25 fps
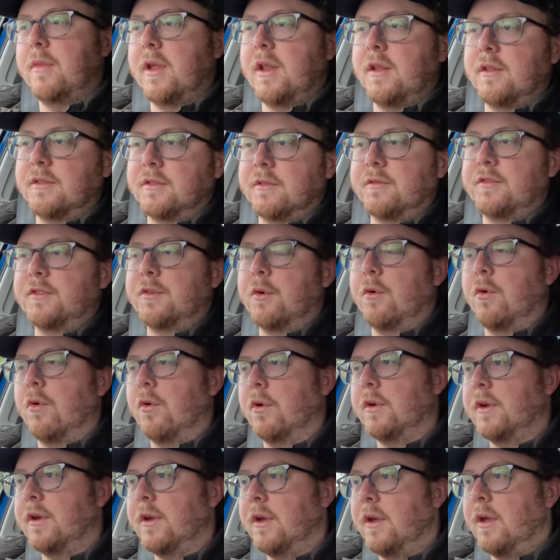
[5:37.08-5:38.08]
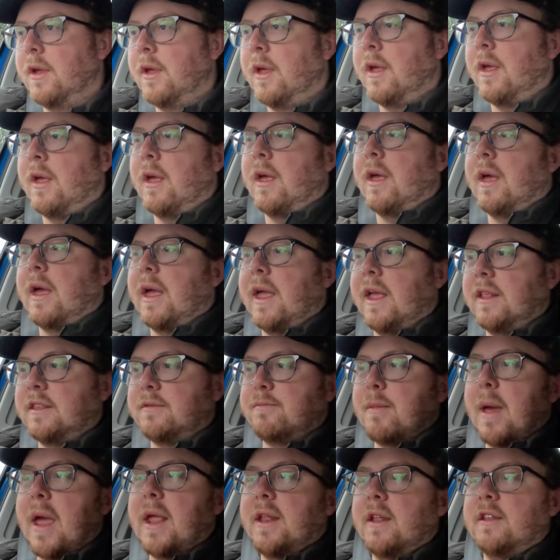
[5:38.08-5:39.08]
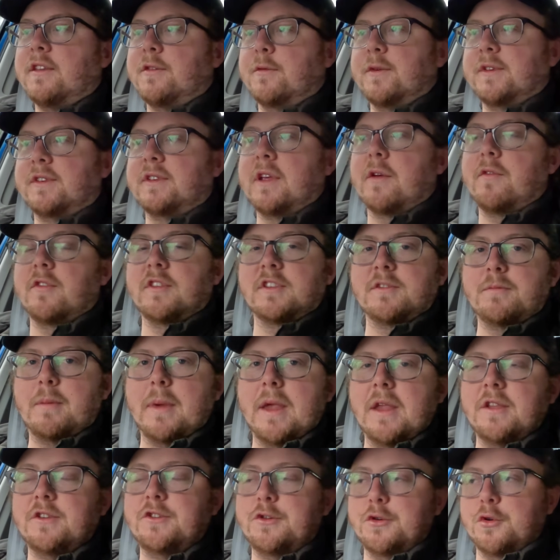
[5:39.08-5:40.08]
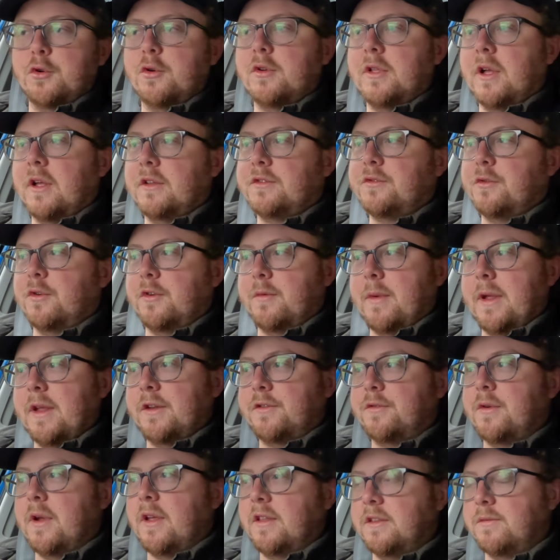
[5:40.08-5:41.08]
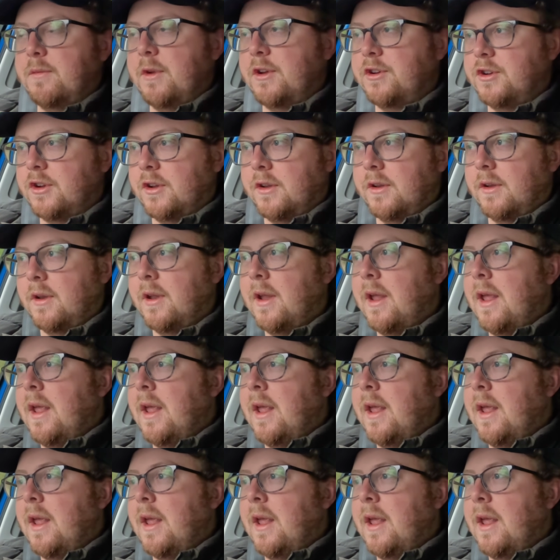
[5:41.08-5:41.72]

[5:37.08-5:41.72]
meters of torque. It's mated to a 7-speed dual-clutch automatic transmission.